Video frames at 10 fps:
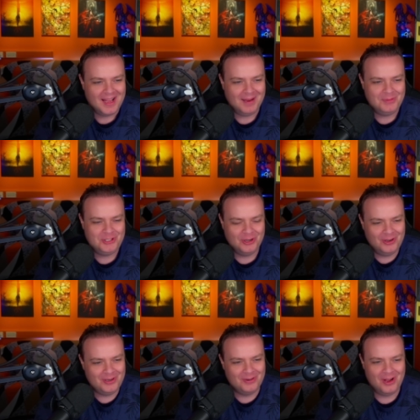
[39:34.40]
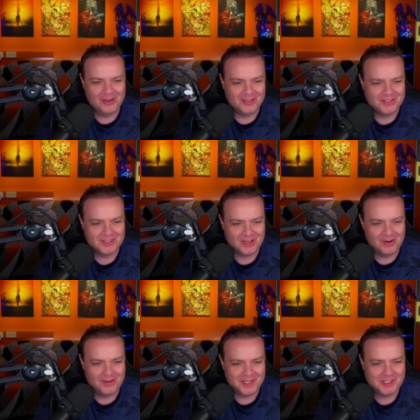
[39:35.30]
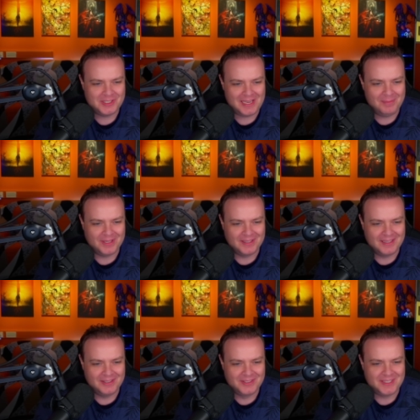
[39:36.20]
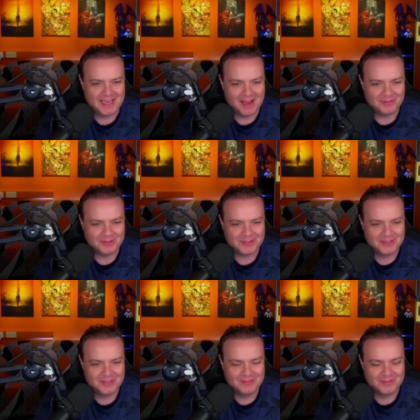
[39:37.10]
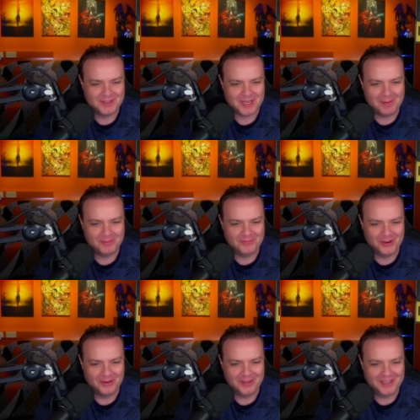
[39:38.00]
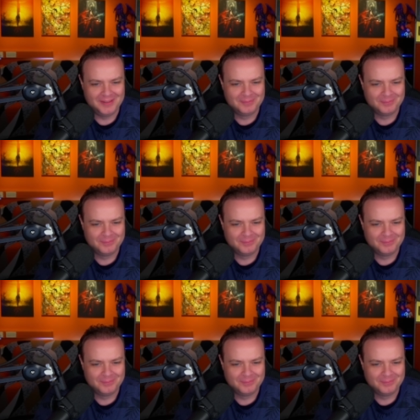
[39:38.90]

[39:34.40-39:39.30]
I'm sure your audience is already slamming the guilty gavels because I'm a furry.